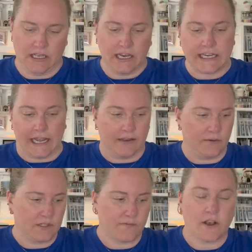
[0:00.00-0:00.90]
And yeah,
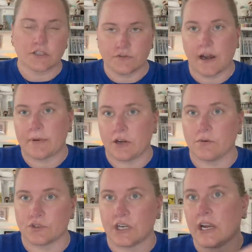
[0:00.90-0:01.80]
it's Fox and Rabbit
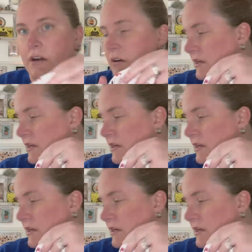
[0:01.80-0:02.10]
Ocean Air